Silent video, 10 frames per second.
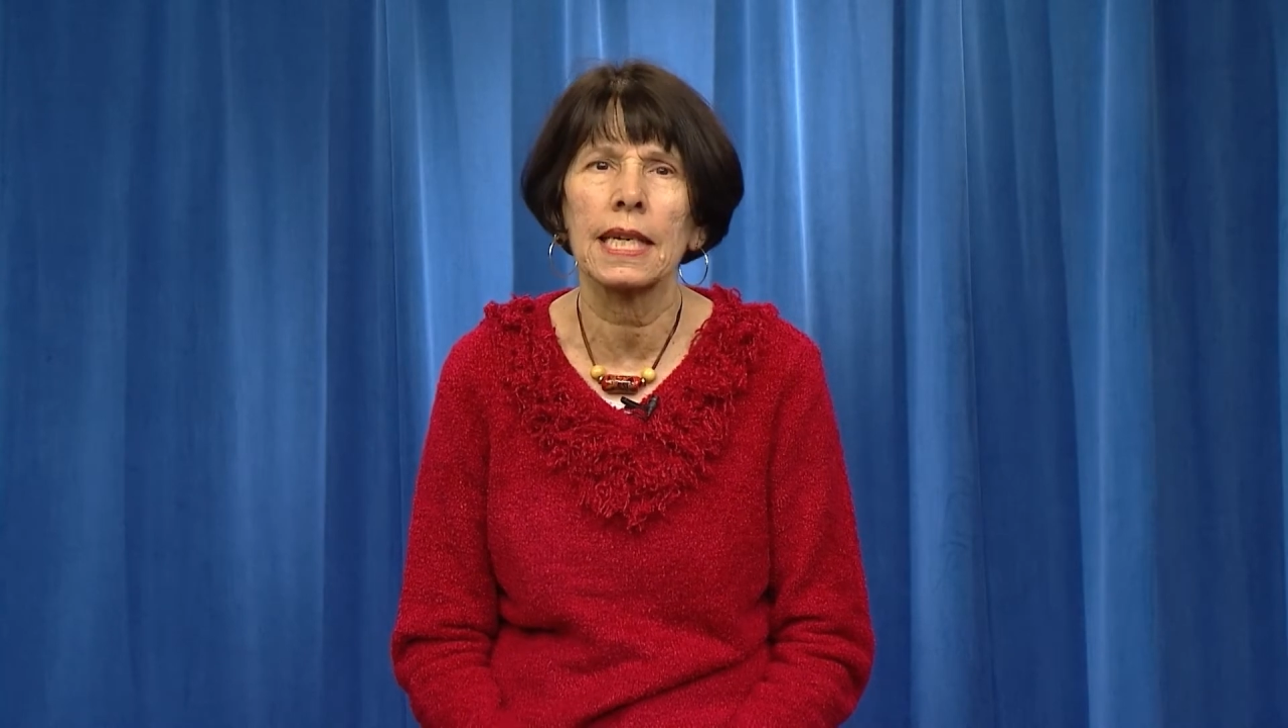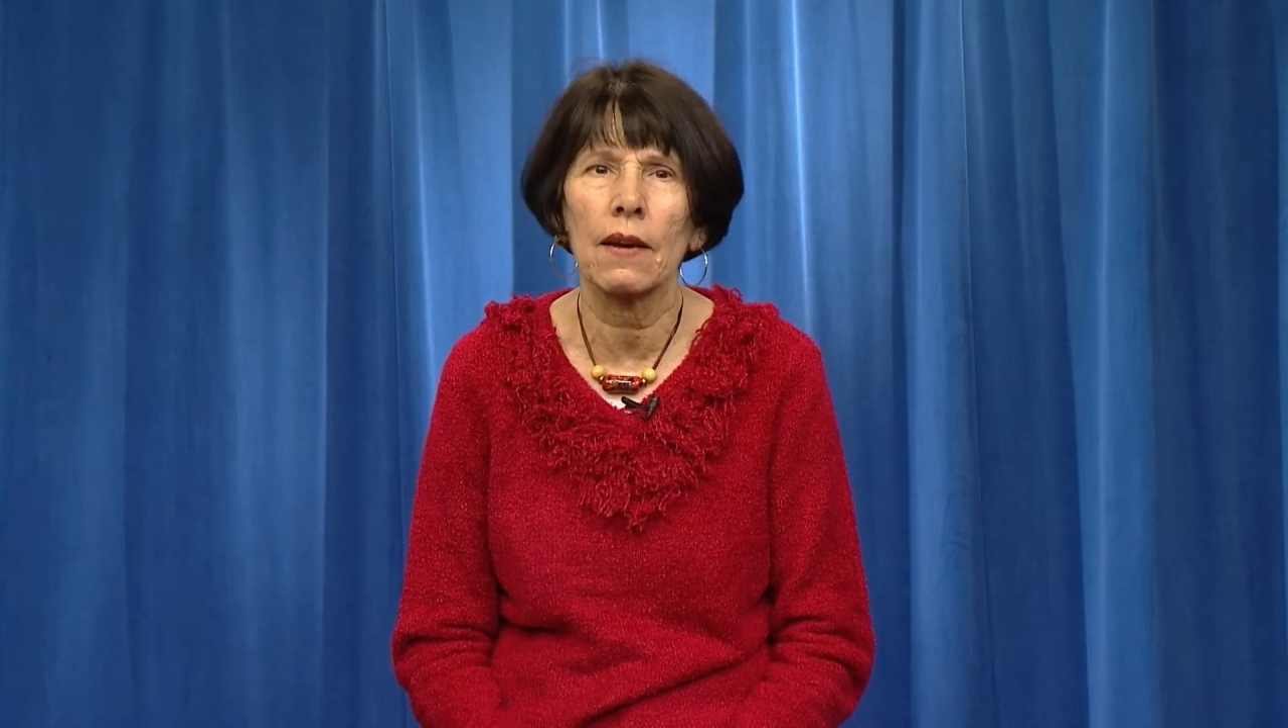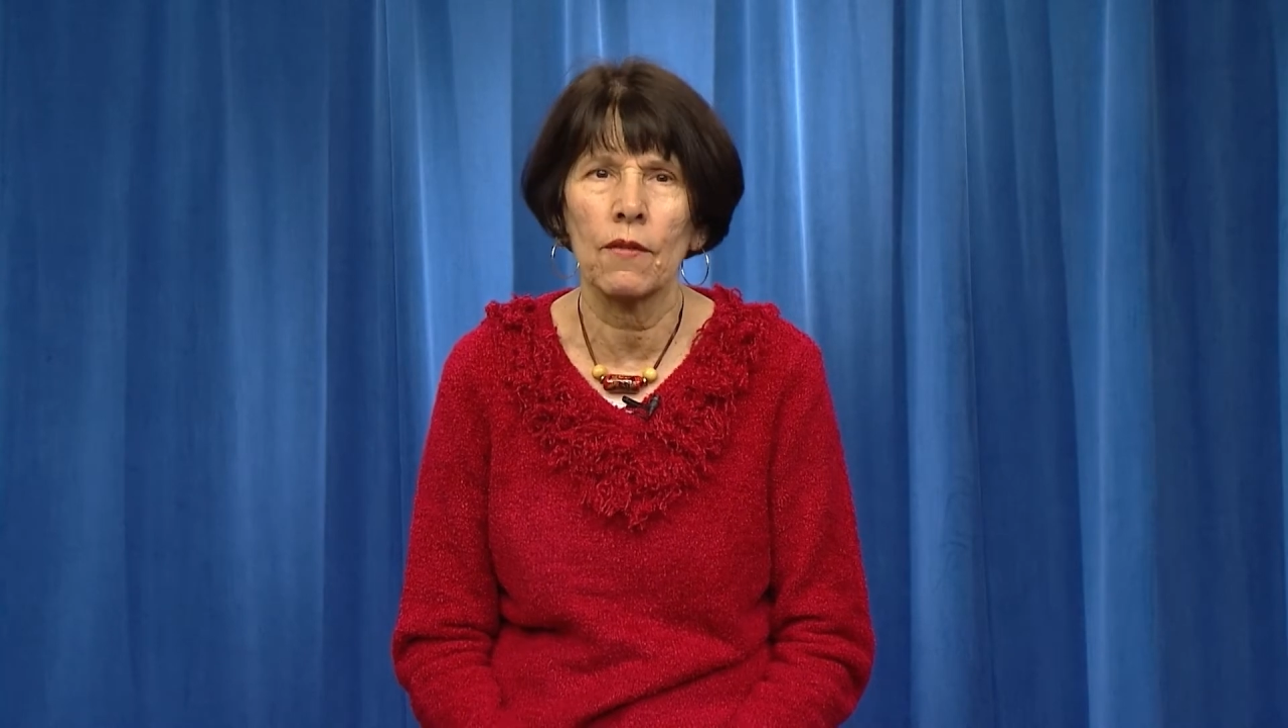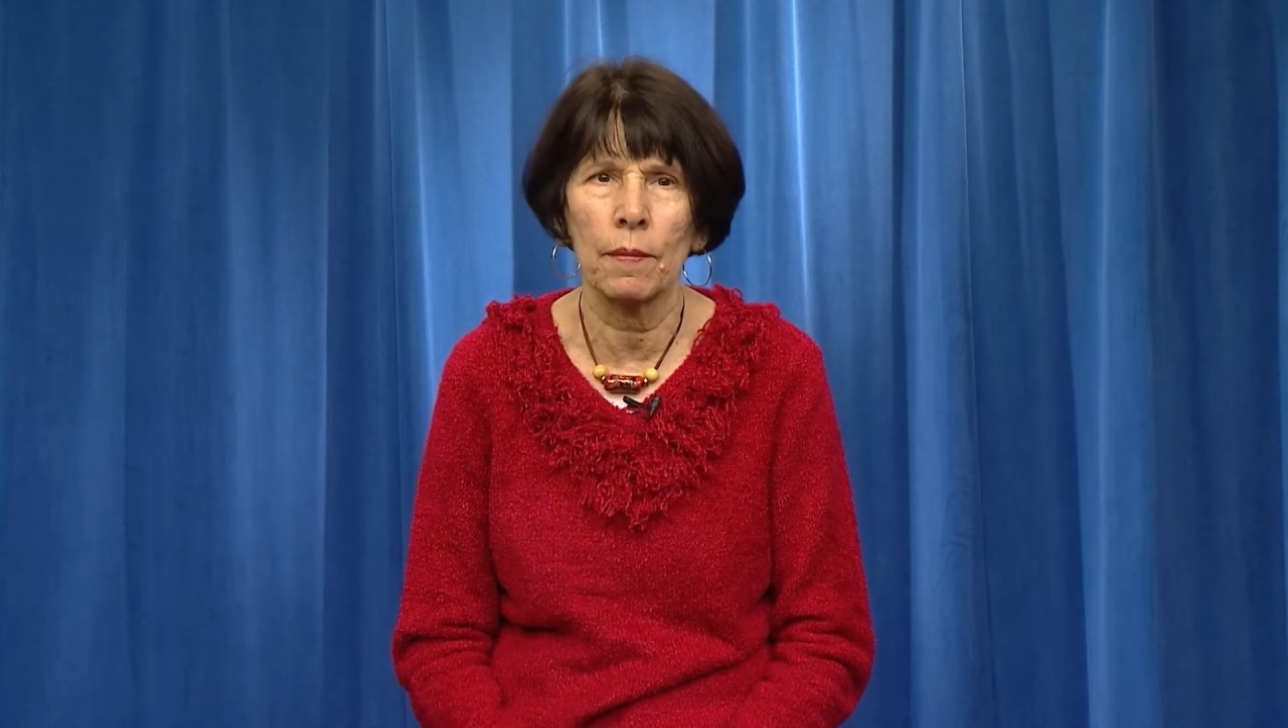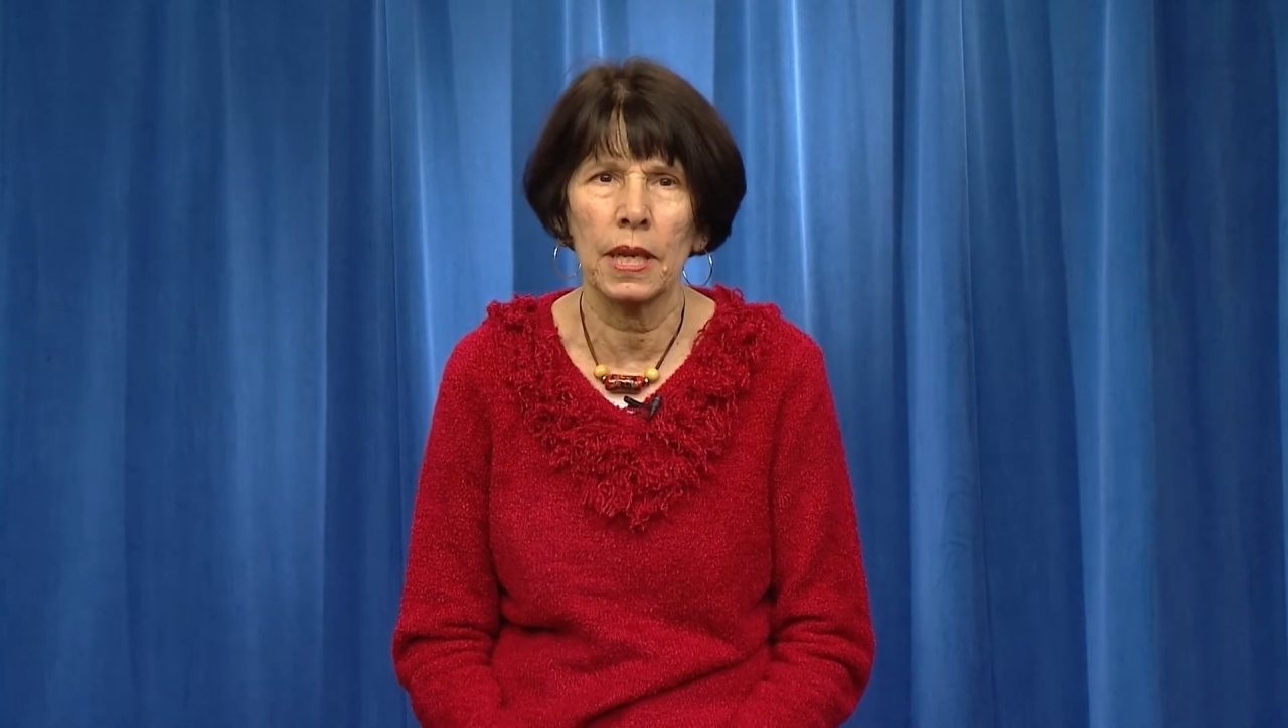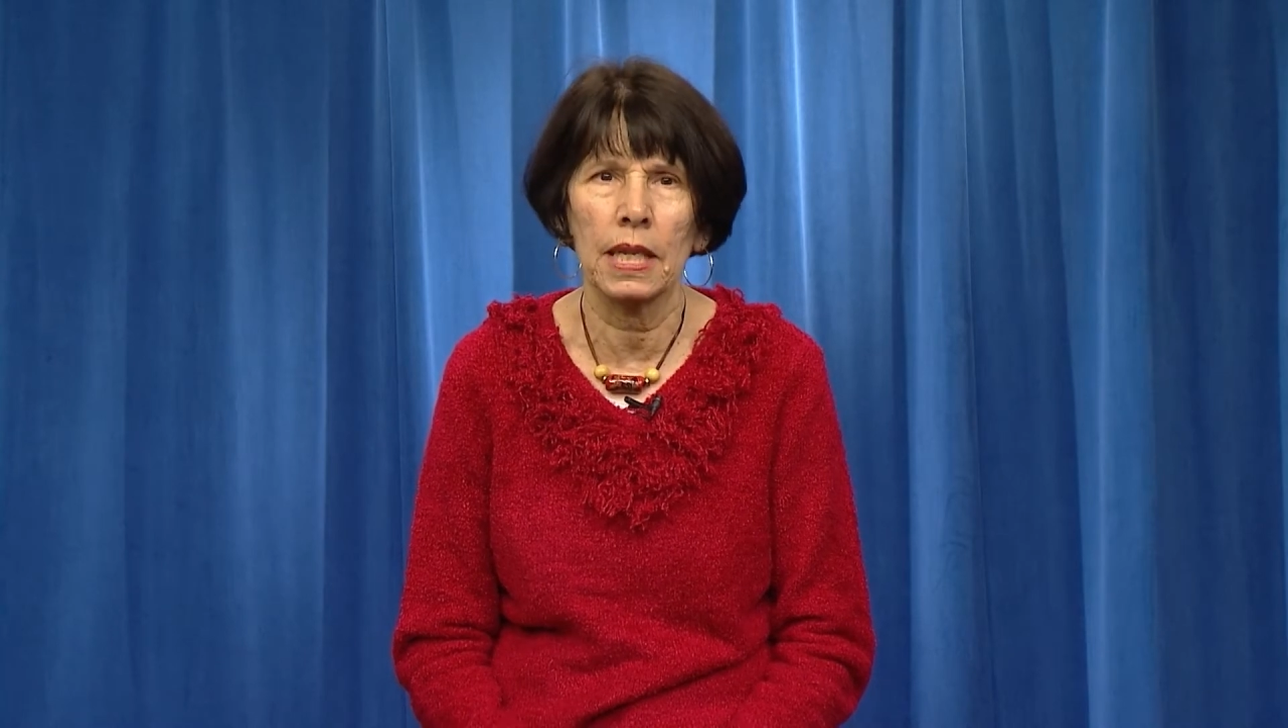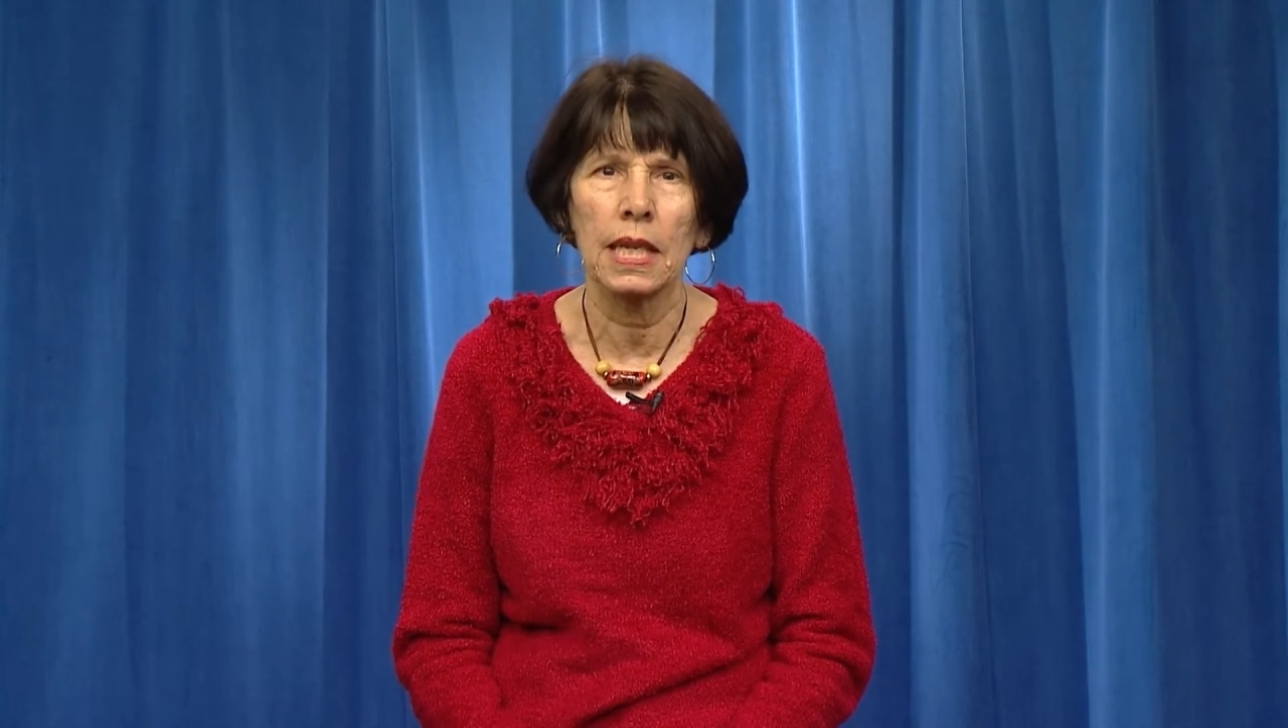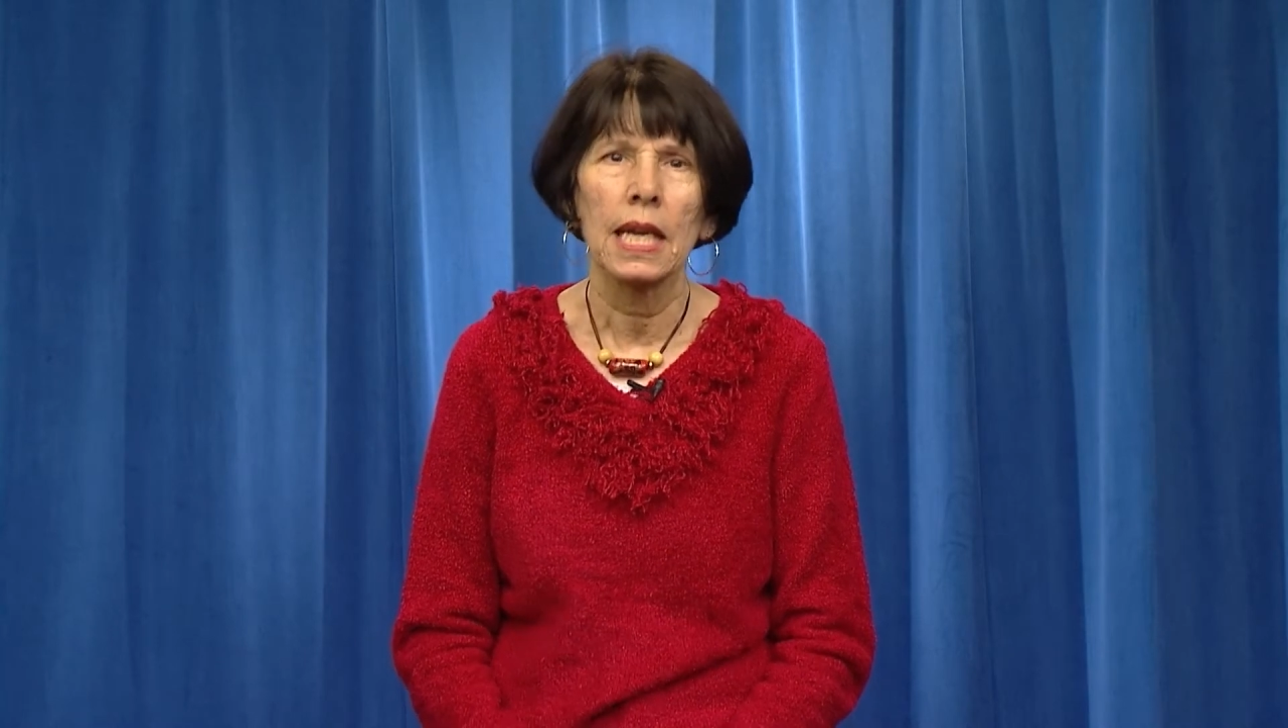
government.